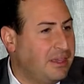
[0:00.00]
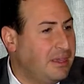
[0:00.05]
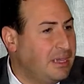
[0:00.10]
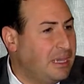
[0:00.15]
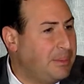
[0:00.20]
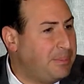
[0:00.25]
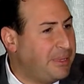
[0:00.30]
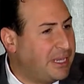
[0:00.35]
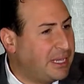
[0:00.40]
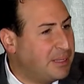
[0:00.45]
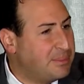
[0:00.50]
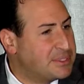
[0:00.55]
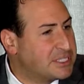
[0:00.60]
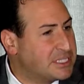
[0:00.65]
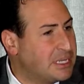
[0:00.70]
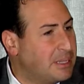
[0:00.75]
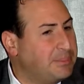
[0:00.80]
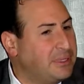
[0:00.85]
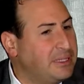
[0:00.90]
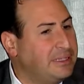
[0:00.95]
It becomes
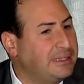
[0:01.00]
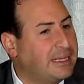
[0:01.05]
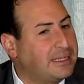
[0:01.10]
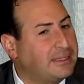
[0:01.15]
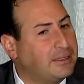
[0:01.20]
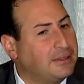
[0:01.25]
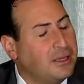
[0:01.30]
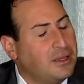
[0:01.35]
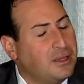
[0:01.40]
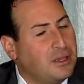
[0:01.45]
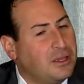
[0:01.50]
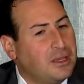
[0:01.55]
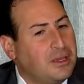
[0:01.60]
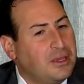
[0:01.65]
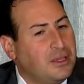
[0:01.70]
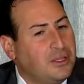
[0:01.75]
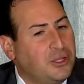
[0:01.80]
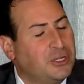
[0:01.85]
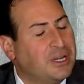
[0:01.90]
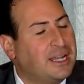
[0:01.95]
something that
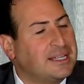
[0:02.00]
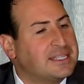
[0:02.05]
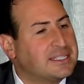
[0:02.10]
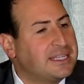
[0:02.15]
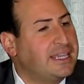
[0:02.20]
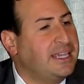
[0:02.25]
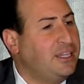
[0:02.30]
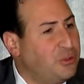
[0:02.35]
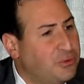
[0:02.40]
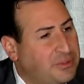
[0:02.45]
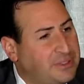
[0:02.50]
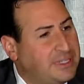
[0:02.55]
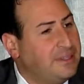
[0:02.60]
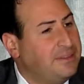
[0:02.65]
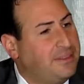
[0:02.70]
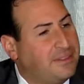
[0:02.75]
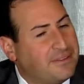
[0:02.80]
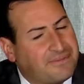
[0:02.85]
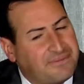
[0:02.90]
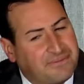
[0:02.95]
you're not saying you did
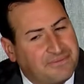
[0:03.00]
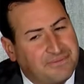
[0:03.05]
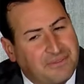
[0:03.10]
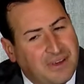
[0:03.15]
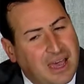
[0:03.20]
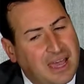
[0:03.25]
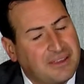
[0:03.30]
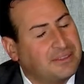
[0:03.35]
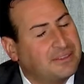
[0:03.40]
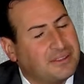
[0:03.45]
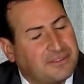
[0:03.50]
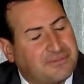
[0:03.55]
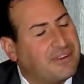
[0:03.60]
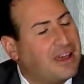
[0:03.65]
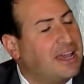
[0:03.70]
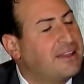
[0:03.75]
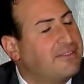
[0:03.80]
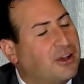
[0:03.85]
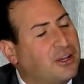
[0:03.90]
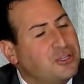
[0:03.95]
the
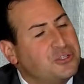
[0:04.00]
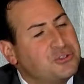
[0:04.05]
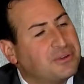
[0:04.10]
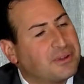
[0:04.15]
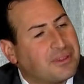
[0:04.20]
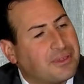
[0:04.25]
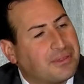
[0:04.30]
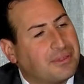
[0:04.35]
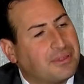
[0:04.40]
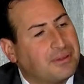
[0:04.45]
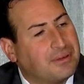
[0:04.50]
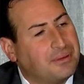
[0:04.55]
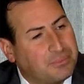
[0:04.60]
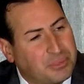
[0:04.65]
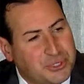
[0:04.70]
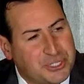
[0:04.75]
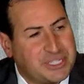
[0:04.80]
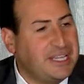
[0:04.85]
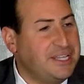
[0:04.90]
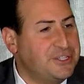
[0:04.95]
500th
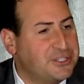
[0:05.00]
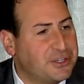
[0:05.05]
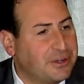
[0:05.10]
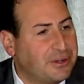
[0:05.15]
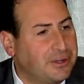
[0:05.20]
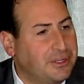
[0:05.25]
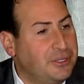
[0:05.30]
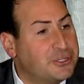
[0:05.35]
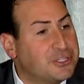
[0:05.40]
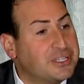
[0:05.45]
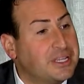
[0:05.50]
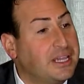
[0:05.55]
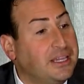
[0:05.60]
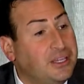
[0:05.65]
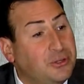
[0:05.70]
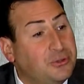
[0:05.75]
procedure, you're saying you